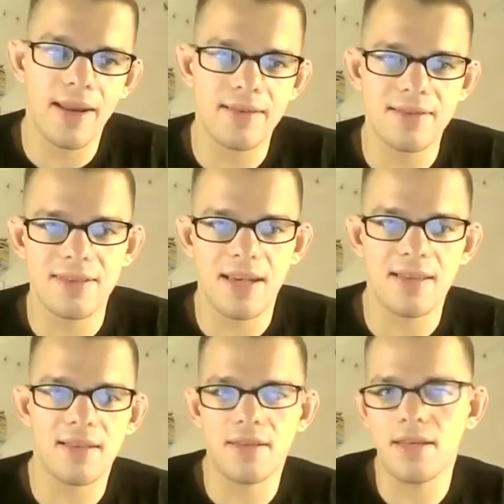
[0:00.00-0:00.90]
to take
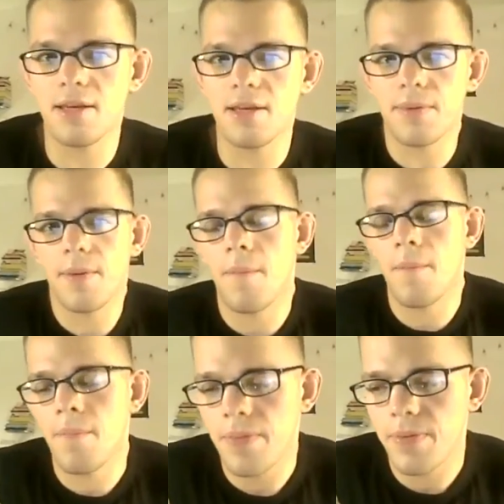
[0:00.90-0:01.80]
the leap.
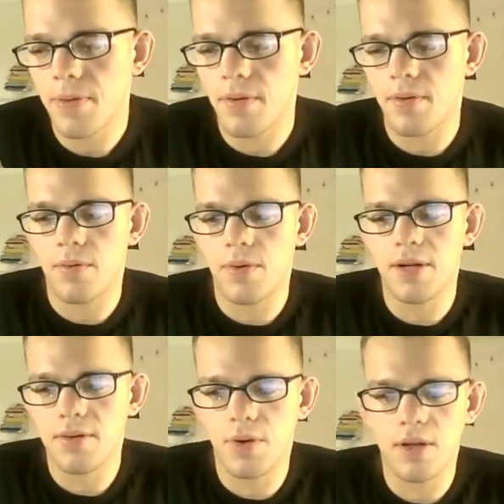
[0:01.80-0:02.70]

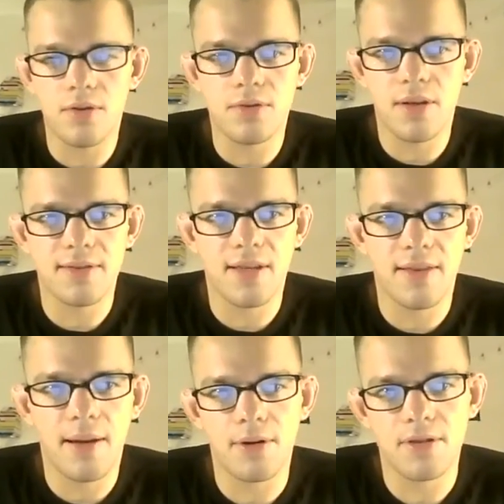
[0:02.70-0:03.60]
what do you tell
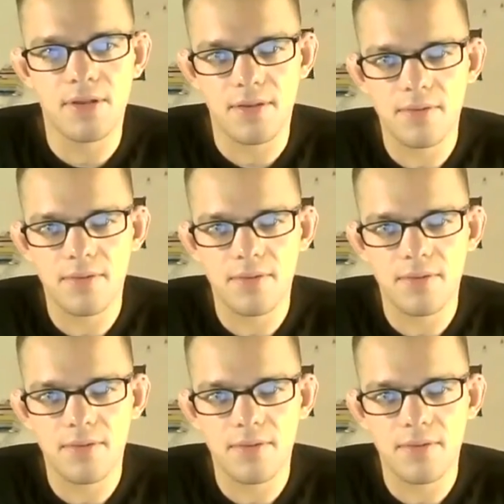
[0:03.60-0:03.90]
that person?